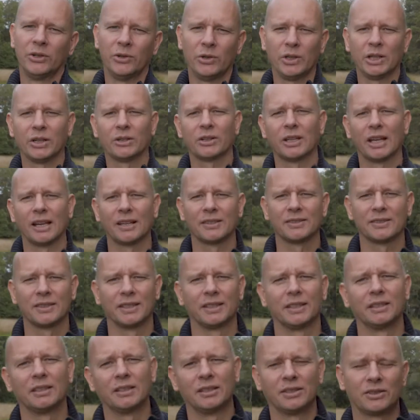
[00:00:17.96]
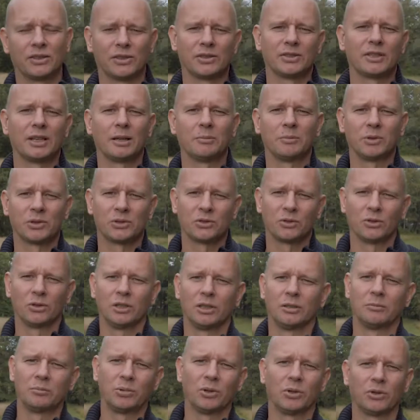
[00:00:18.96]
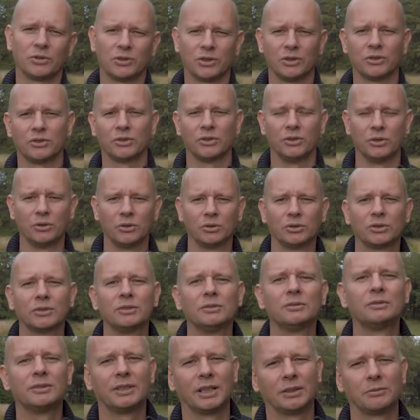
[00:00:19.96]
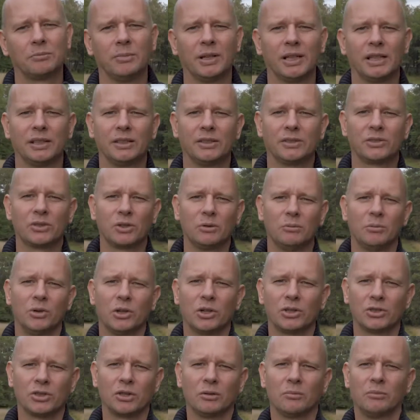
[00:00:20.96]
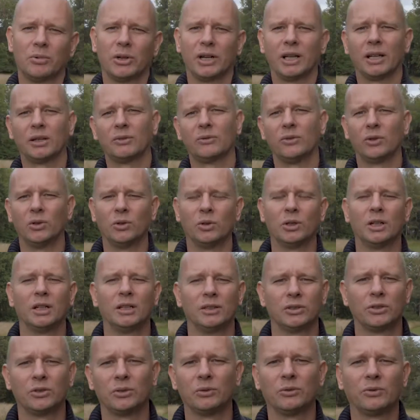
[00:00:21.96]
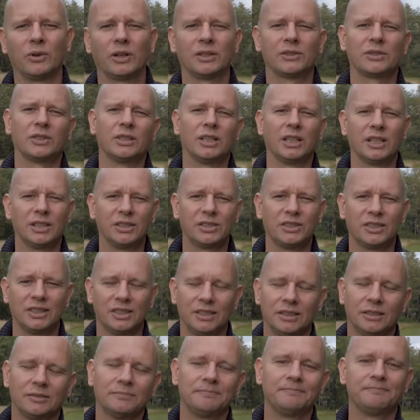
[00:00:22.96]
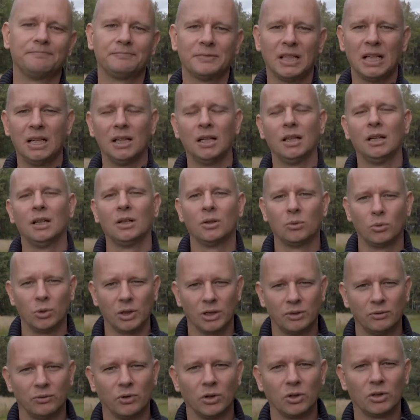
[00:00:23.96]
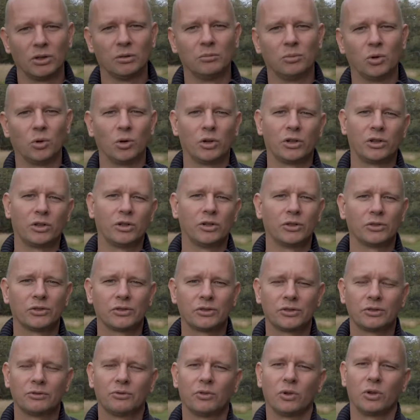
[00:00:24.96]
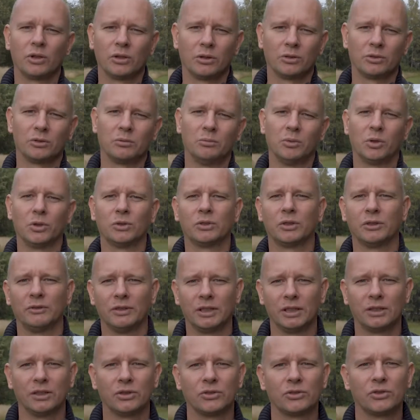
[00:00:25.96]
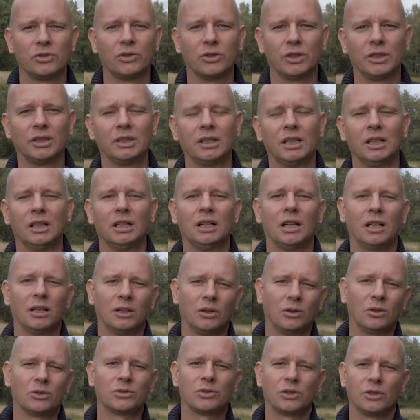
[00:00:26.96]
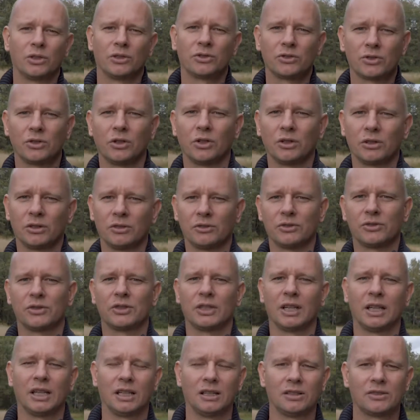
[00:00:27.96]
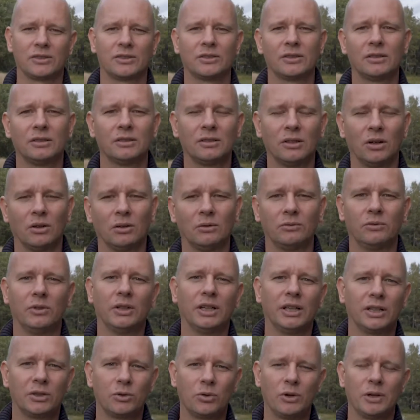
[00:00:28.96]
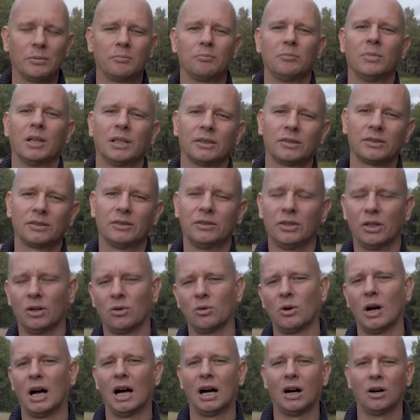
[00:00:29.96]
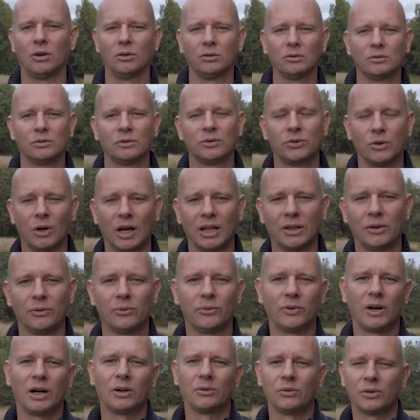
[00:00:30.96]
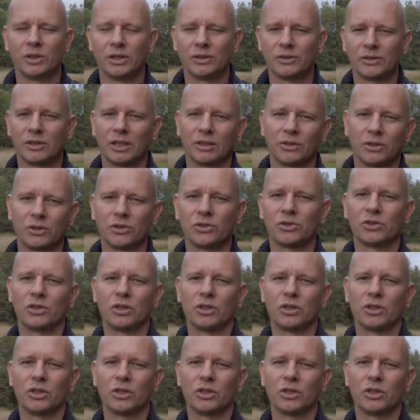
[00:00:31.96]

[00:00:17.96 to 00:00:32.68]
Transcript: Rheocasting is a semi-solid process route that made its commercial breakthrough in two thousand eighteen, with volume orders for the automotive industry and also the start of sales of equipment, know-how to other foundries that are